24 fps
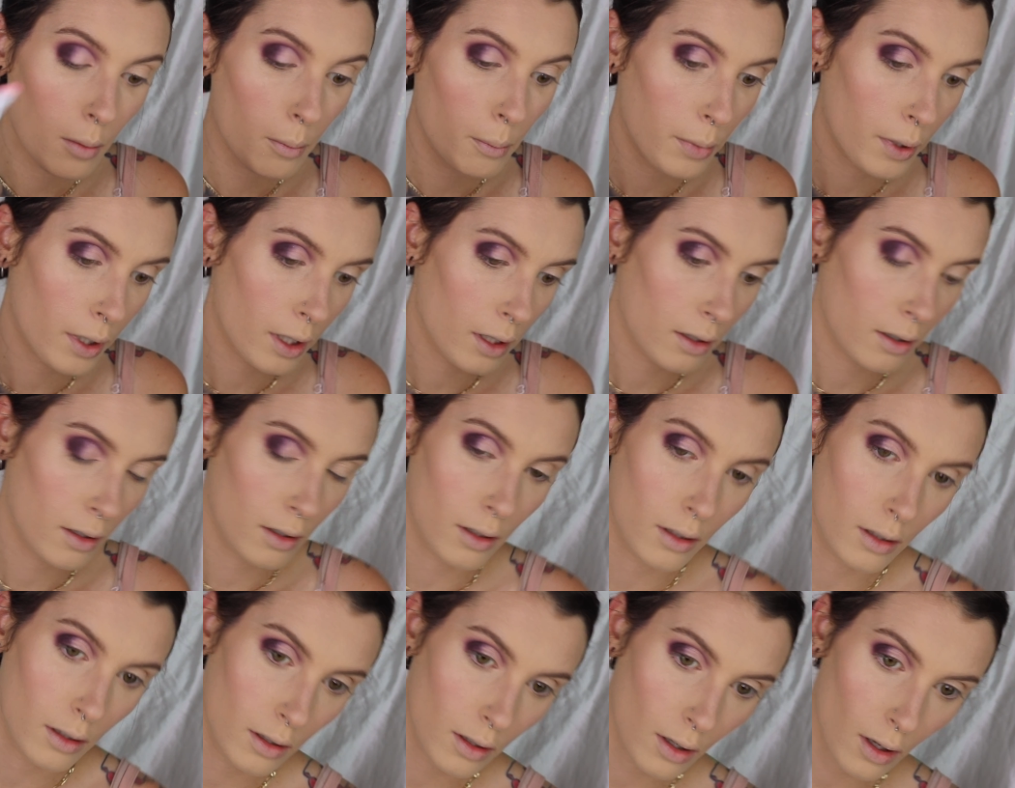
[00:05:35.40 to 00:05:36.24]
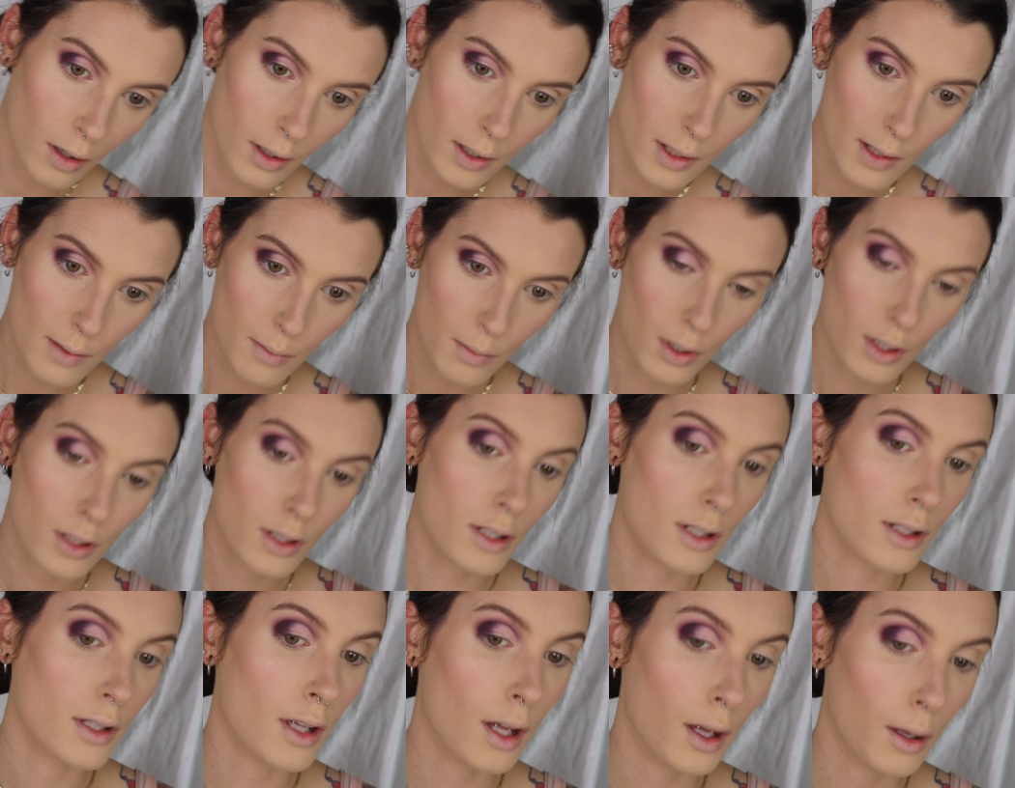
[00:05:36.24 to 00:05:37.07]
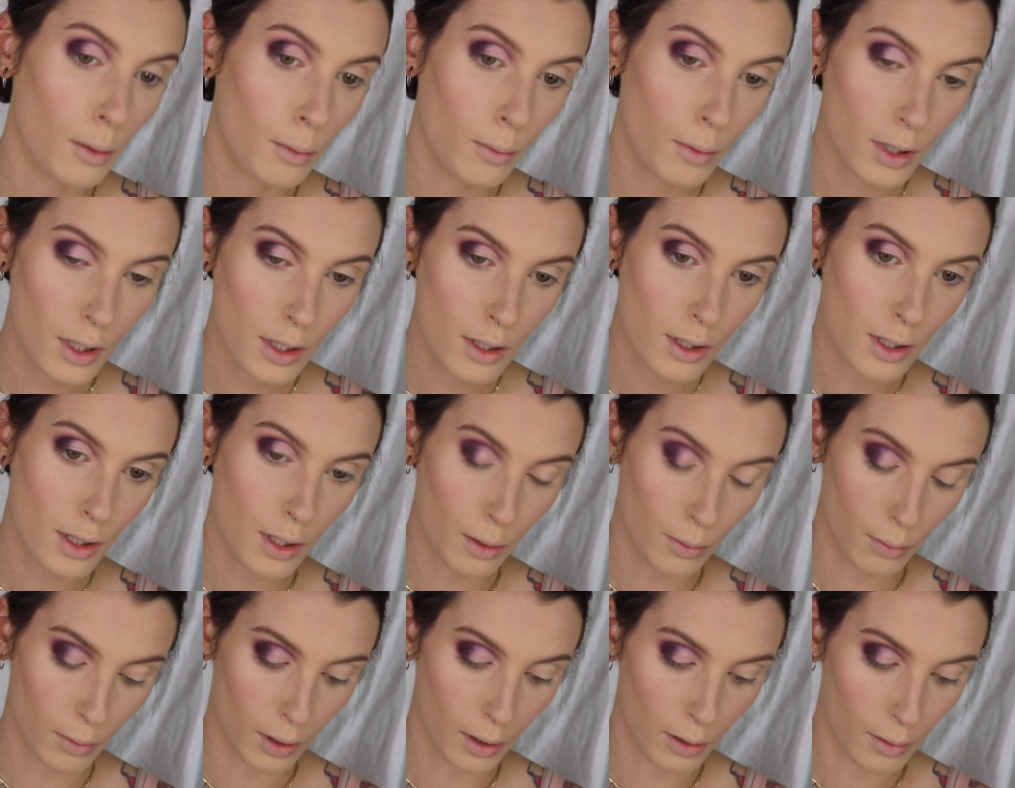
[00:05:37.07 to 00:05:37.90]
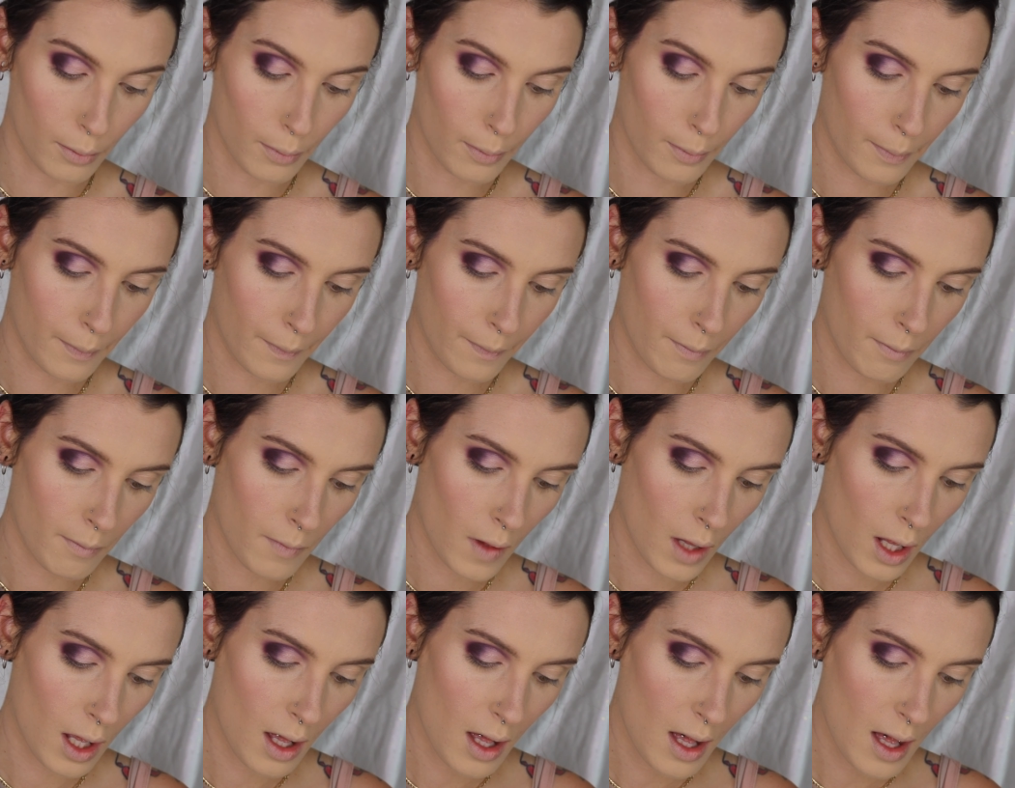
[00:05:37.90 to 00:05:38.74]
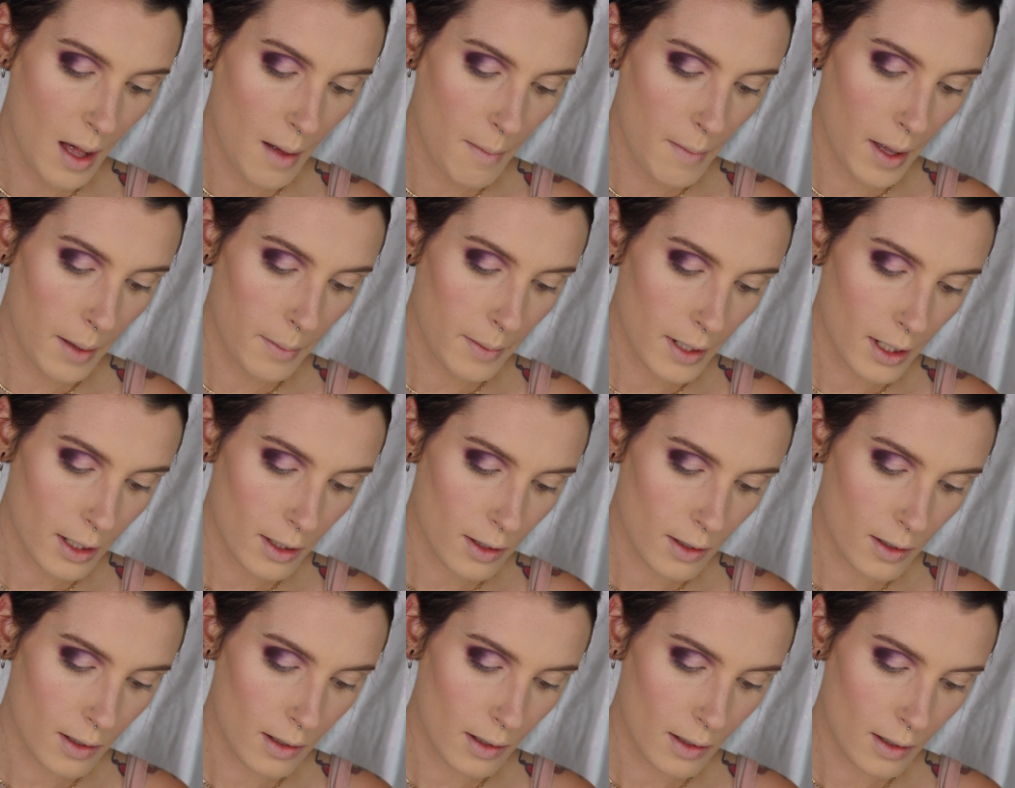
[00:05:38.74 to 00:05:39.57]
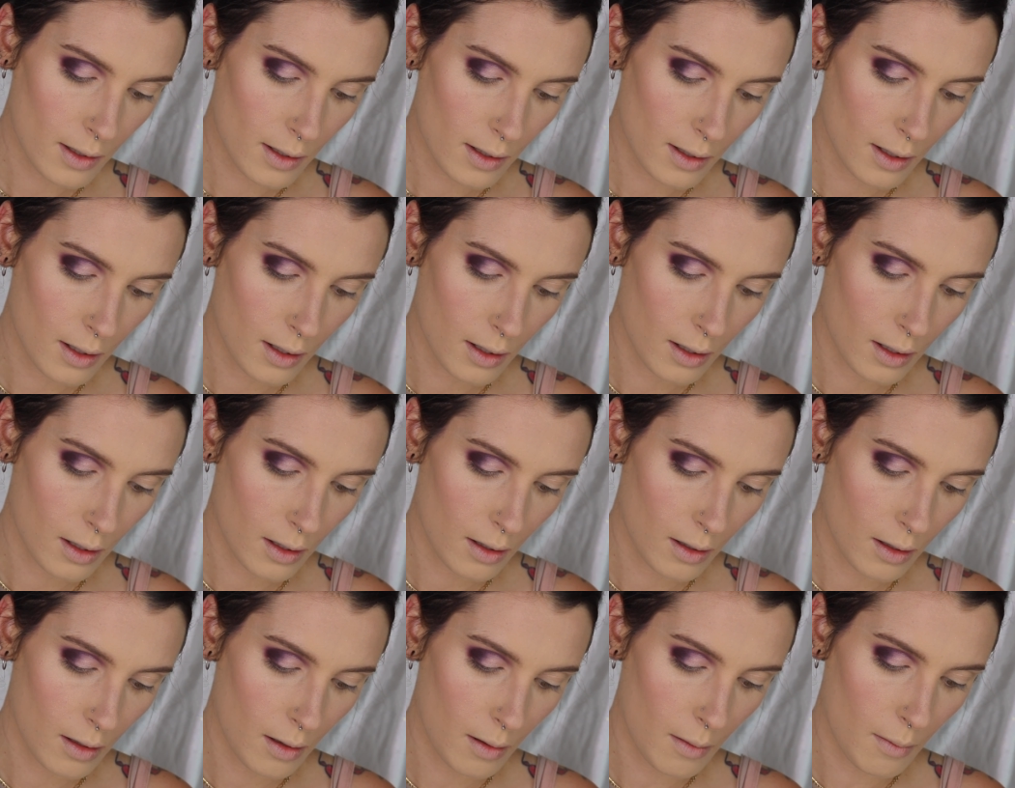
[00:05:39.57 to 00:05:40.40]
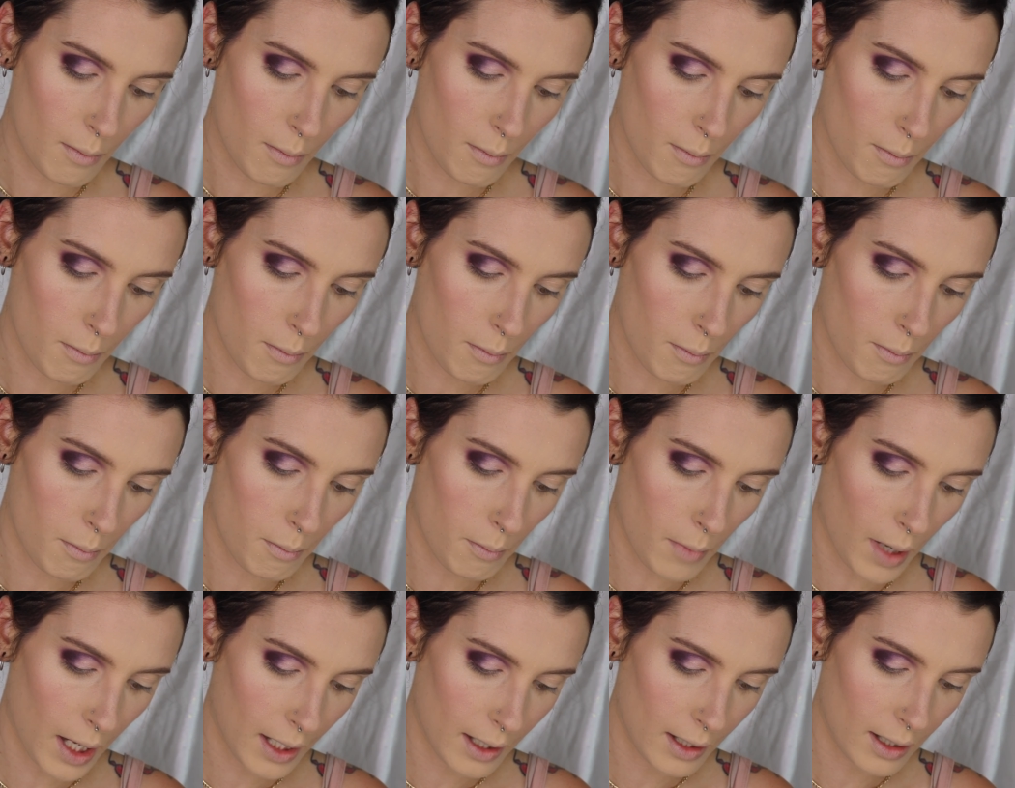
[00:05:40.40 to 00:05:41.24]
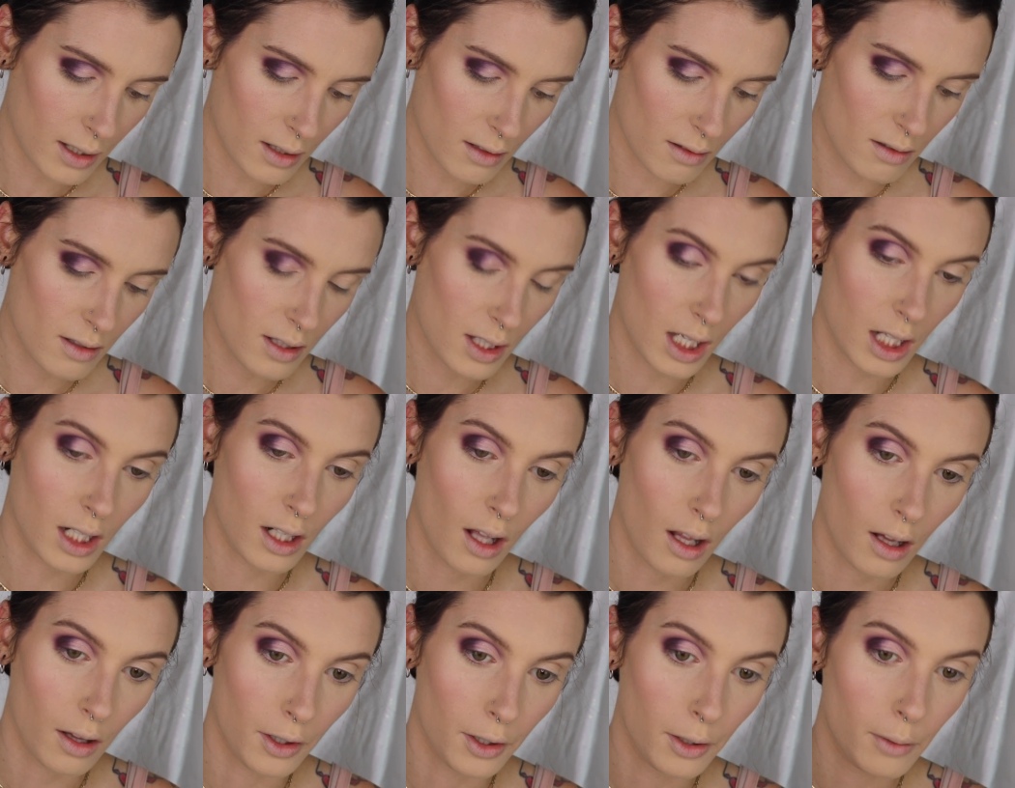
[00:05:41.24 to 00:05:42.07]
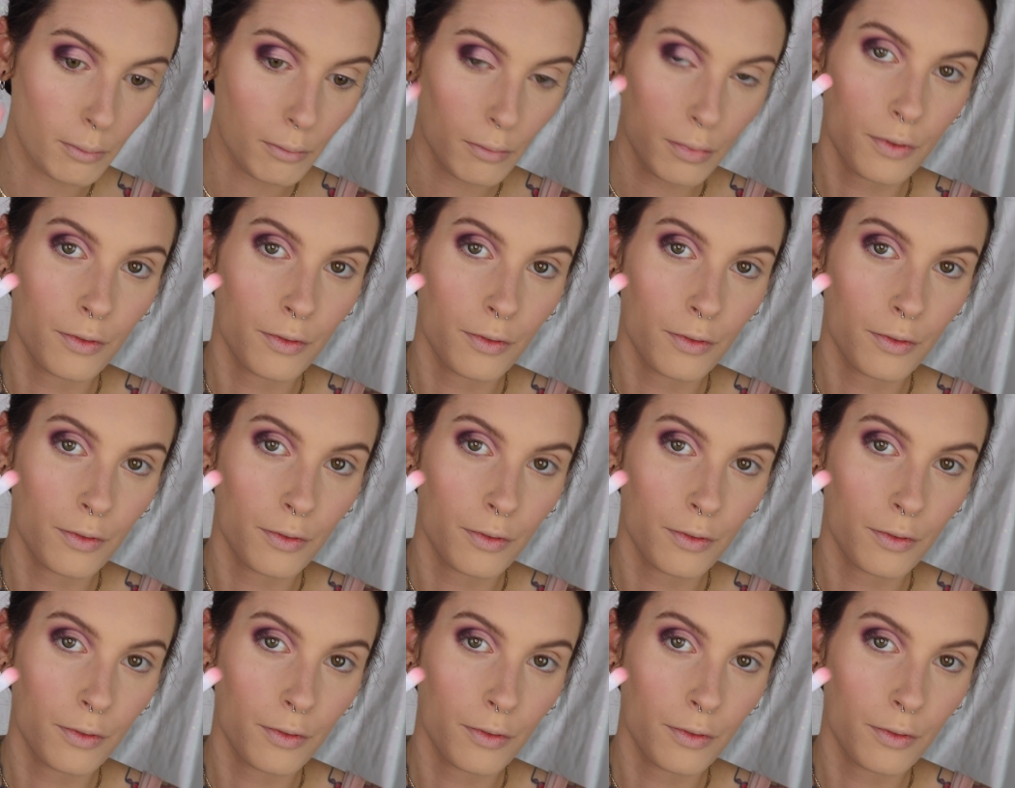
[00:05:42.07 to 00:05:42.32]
but not as much as I wished it would. Maybe it's just my skin color.